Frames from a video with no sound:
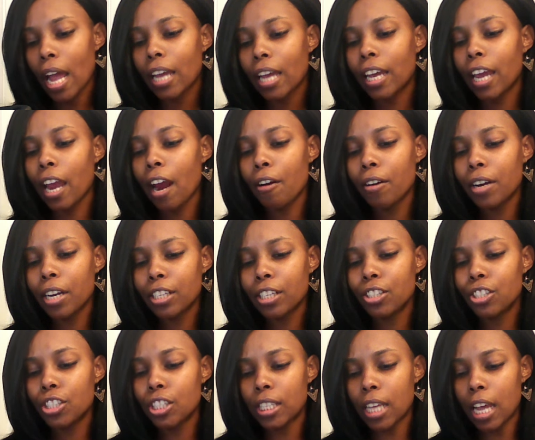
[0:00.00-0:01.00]
Karen and
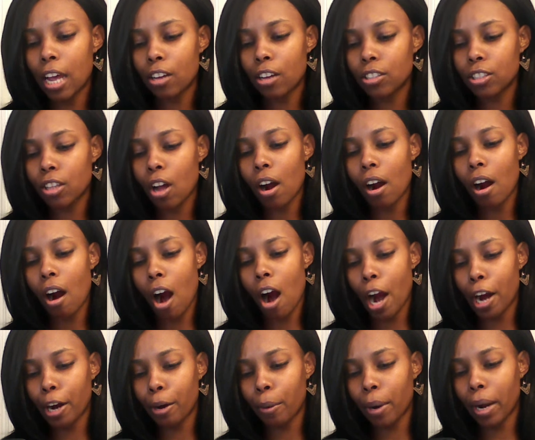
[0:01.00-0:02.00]
Gizelle start
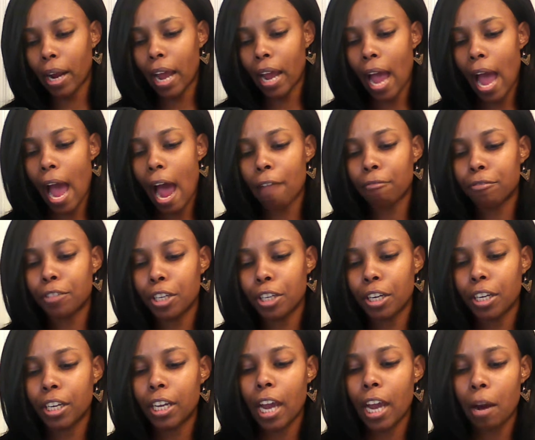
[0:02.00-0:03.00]
arguing
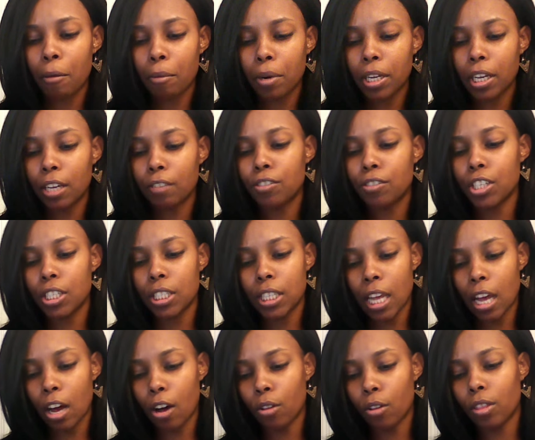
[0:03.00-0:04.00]
after Karen gives
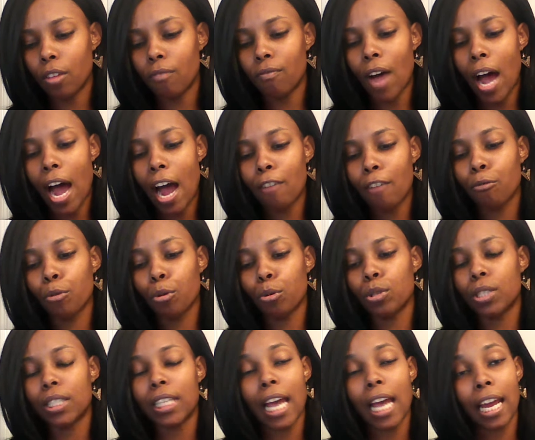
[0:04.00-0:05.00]
Gizelle the five
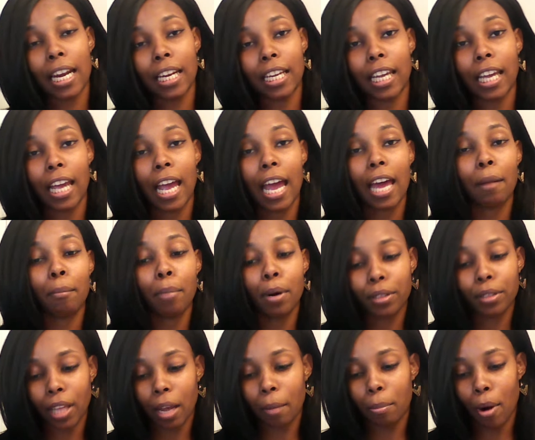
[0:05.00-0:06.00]
rules to etiquette at a
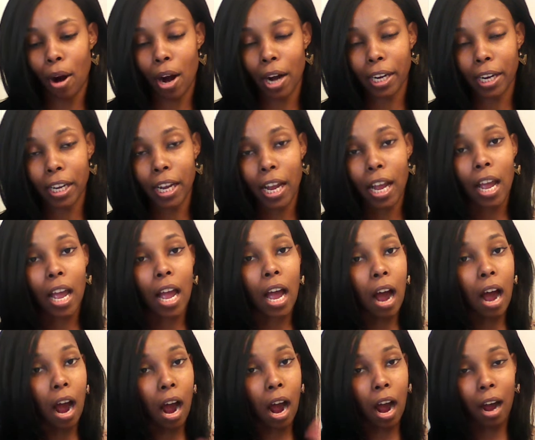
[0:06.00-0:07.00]
birthday party.
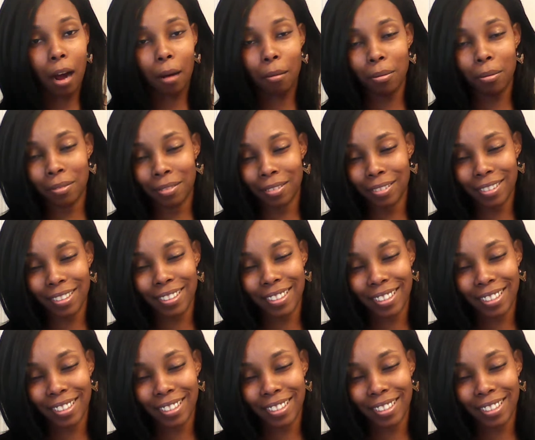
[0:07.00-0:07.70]
Um,